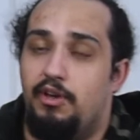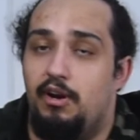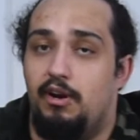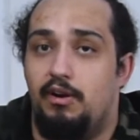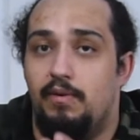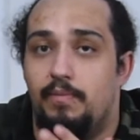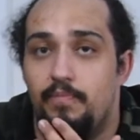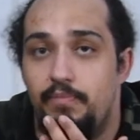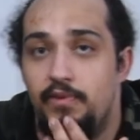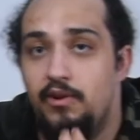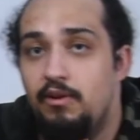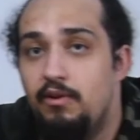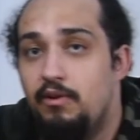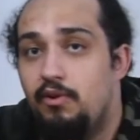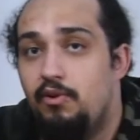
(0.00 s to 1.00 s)
are
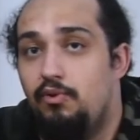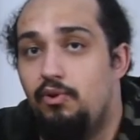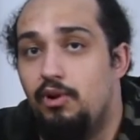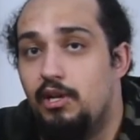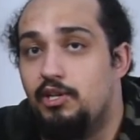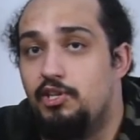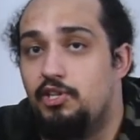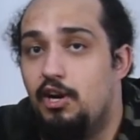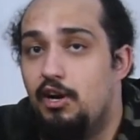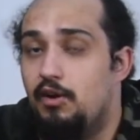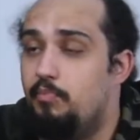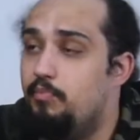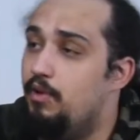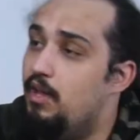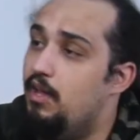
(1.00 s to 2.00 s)
really
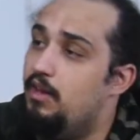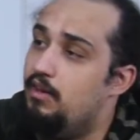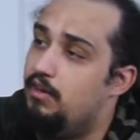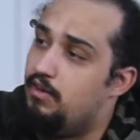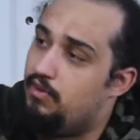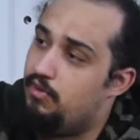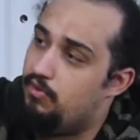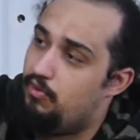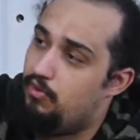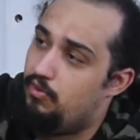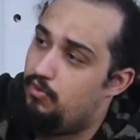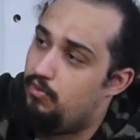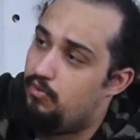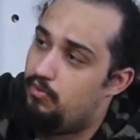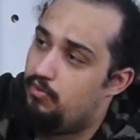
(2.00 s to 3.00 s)
sharp, and
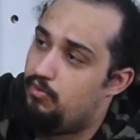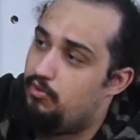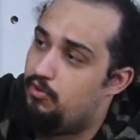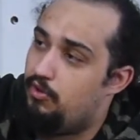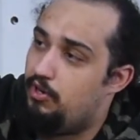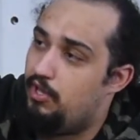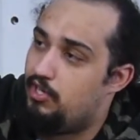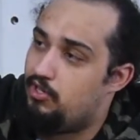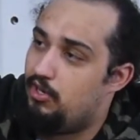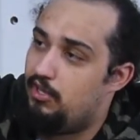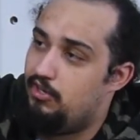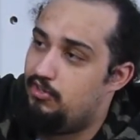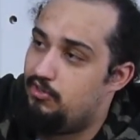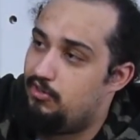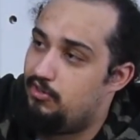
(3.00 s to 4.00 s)
you could actually
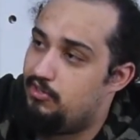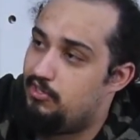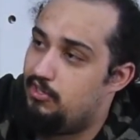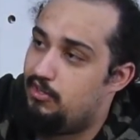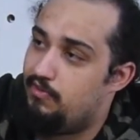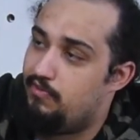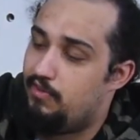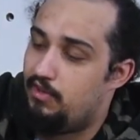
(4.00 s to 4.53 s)
injure yourself.